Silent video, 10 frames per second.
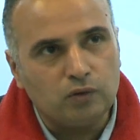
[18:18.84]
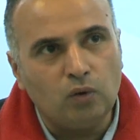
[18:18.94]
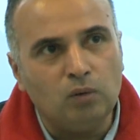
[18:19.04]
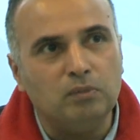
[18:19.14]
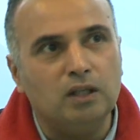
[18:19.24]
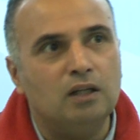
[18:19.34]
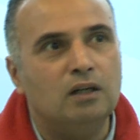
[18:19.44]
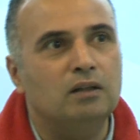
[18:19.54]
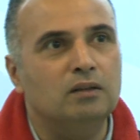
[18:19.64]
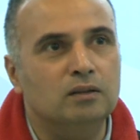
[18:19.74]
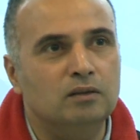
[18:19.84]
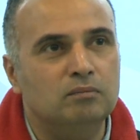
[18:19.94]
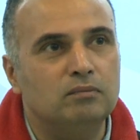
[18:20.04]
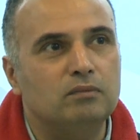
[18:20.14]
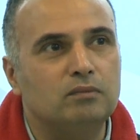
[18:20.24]
so. Uh,
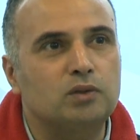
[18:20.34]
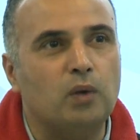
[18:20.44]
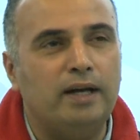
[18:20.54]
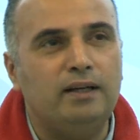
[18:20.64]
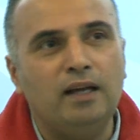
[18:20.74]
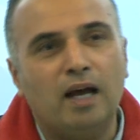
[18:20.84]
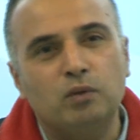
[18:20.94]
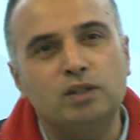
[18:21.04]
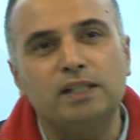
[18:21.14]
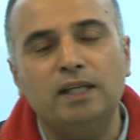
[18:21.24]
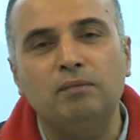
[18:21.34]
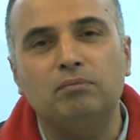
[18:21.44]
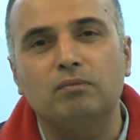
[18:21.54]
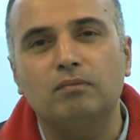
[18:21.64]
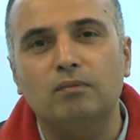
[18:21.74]
so IT, I would say,
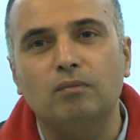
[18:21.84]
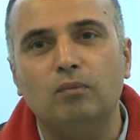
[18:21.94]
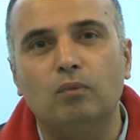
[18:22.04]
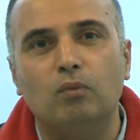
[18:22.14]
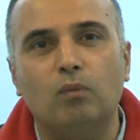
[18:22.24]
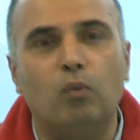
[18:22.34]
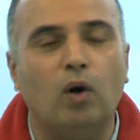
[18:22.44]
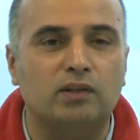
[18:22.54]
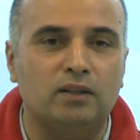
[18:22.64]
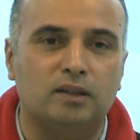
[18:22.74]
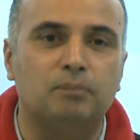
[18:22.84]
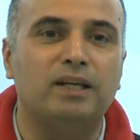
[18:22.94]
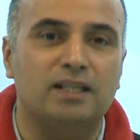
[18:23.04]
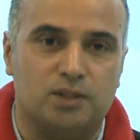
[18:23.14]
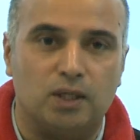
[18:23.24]
wasn't the
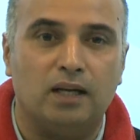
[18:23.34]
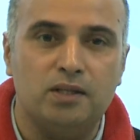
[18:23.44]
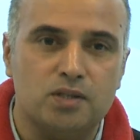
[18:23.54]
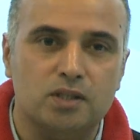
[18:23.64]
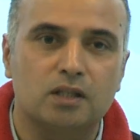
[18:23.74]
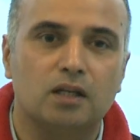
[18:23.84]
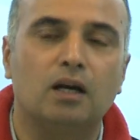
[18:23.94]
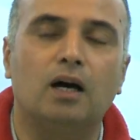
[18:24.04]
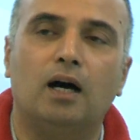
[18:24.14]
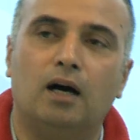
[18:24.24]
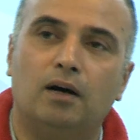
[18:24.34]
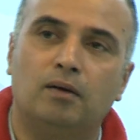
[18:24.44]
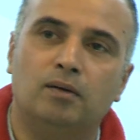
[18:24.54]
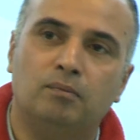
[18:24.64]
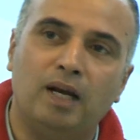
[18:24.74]
biggest challenge.
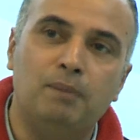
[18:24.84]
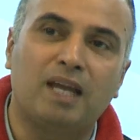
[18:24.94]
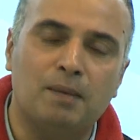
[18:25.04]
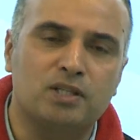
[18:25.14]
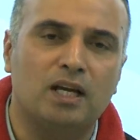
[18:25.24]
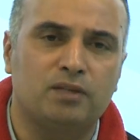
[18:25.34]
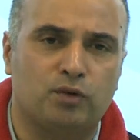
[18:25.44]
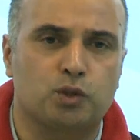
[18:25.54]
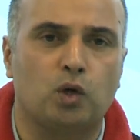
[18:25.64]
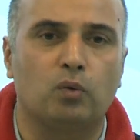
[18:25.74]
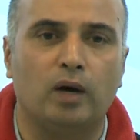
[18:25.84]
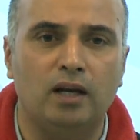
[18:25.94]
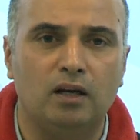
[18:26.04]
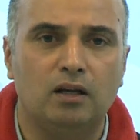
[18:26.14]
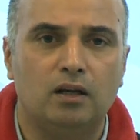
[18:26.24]
Uh, it became a challenge for a short while.